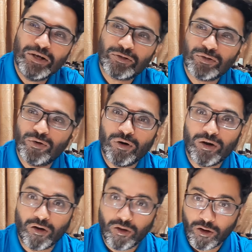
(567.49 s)
So
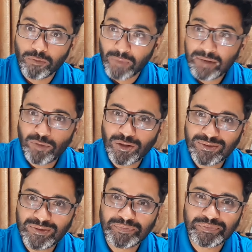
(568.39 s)
on my
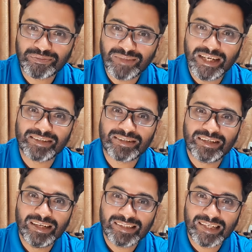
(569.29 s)
bottle, it's
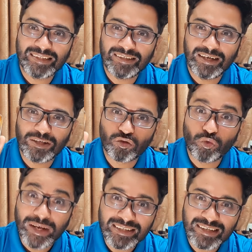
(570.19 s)
that uh,
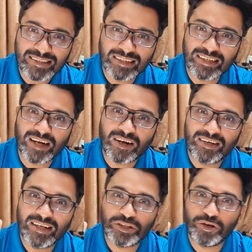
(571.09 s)
sweetness and the darkness.